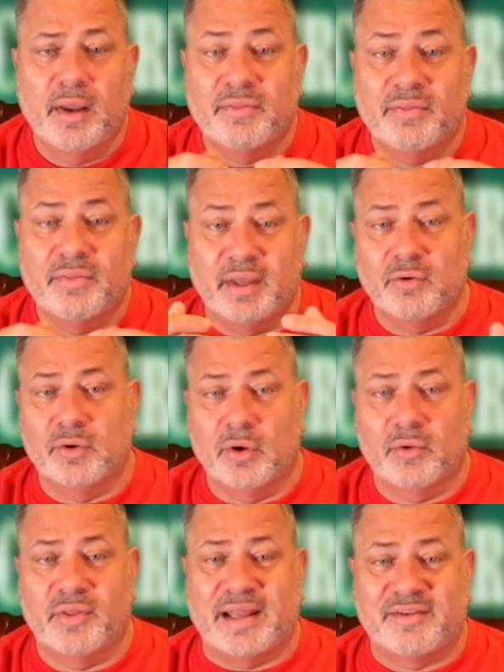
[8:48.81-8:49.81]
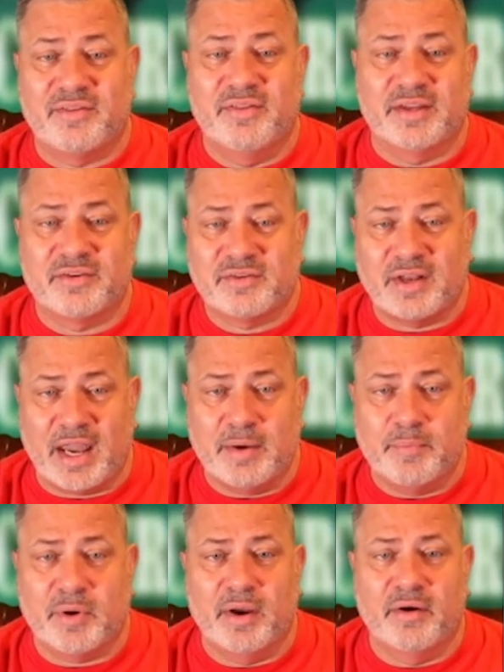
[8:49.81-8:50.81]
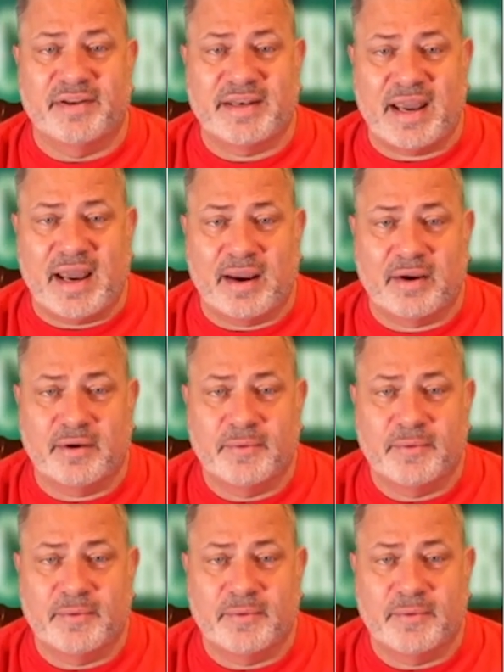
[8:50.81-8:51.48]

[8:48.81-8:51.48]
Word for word: then you'll know that's this type of attack.